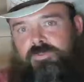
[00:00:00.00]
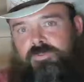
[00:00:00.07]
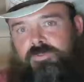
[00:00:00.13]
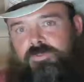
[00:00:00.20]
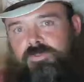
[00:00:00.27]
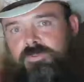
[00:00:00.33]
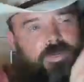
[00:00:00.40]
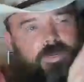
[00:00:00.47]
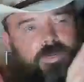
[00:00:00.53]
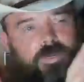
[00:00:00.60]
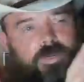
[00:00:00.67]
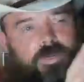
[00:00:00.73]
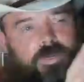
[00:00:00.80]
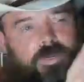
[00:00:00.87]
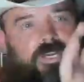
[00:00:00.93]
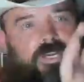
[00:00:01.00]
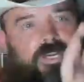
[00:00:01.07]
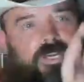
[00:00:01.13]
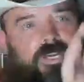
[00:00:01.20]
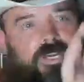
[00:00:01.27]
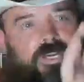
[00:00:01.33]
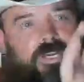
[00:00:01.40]
and it'll create a
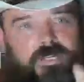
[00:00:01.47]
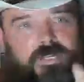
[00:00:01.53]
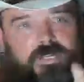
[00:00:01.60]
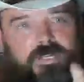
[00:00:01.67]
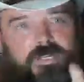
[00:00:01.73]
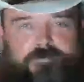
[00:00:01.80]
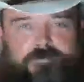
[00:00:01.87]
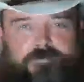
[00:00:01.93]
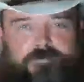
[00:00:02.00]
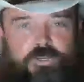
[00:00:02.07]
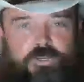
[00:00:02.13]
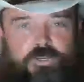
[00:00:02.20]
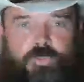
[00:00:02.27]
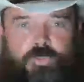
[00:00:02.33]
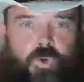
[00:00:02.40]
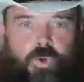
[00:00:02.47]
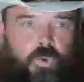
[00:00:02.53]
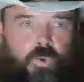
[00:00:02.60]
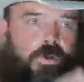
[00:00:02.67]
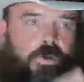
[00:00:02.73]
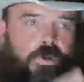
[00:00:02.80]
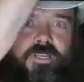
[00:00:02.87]
3D
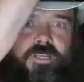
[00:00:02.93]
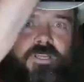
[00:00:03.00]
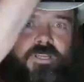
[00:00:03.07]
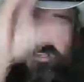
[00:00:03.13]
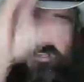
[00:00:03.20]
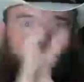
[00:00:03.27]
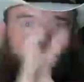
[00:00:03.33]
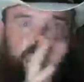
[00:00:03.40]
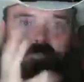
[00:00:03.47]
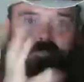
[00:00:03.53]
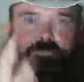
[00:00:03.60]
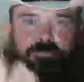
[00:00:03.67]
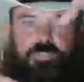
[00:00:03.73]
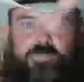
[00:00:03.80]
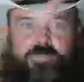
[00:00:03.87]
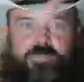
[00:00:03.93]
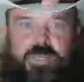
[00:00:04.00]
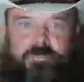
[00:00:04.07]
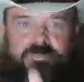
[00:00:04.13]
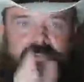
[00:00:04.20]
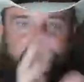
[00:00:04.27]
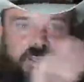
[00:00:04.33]
virtual that you can
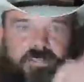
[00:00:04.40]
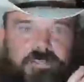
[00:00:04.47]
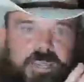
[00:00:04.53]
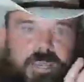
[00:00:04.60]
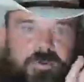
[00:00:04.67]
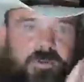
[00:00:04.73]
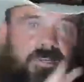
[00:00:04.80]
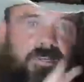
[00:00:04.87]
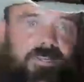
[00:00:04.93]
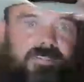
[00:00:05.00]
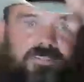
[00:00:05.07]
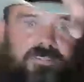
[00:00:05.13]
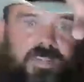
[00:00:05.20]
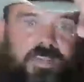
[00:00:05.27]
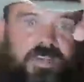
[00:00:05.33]
flip upside down and